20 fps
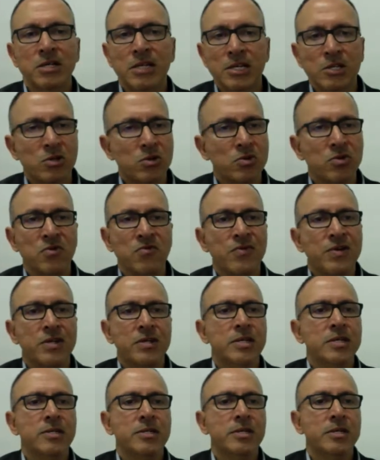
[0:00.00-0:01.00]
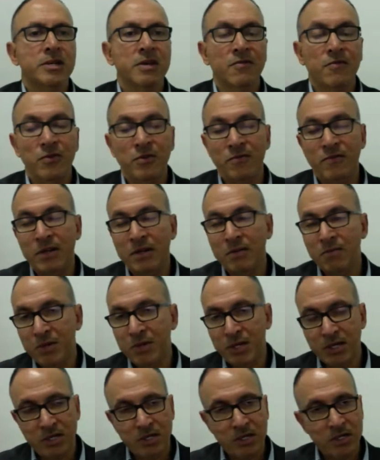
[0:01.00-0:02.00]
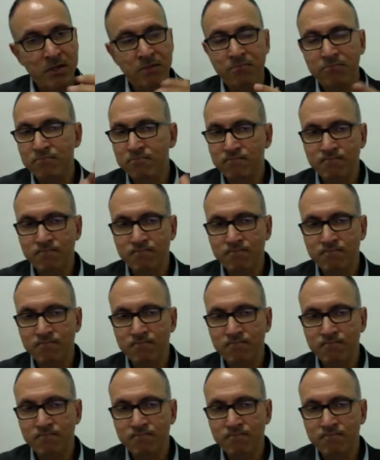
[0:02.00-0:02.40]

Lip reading: That's also fantastic. If you've done PhD,